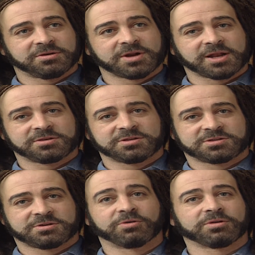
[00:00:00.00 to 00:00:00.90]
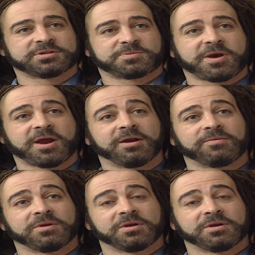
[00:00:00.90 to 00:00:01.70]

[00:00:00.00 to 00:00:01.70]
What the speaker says: or not just total despair.